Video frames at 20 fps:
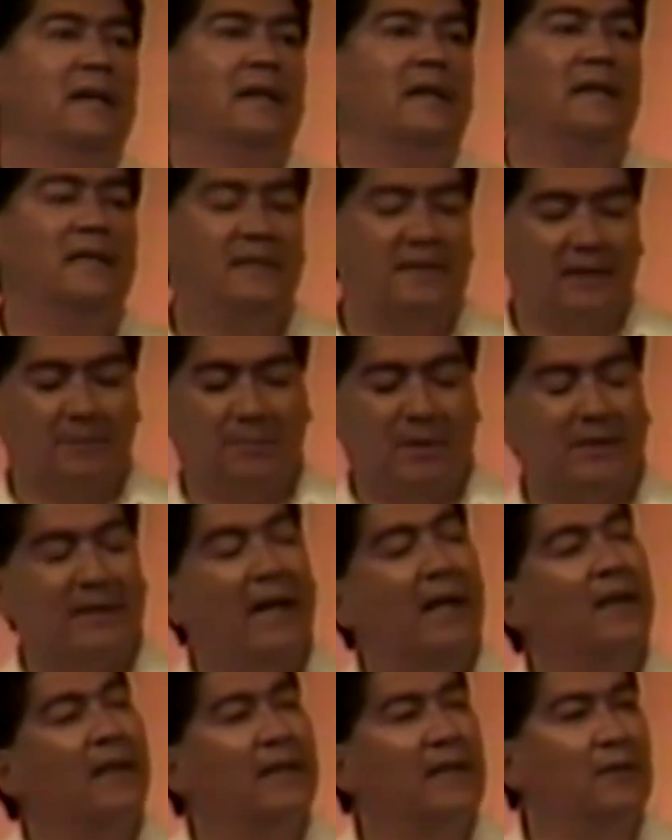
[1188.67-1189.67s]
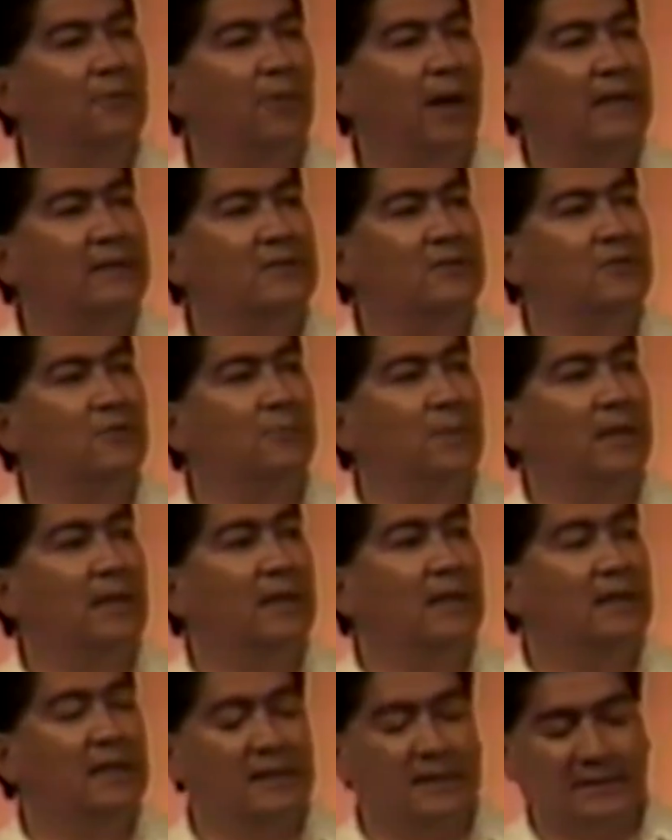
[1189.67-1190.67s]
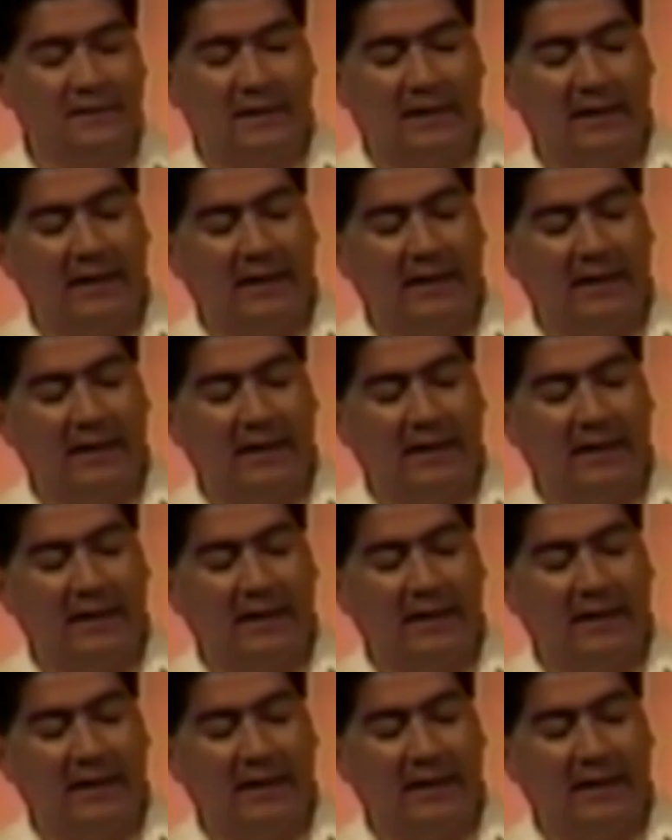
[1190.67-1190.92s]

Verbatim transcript: He said, But that lady writes to me. He said,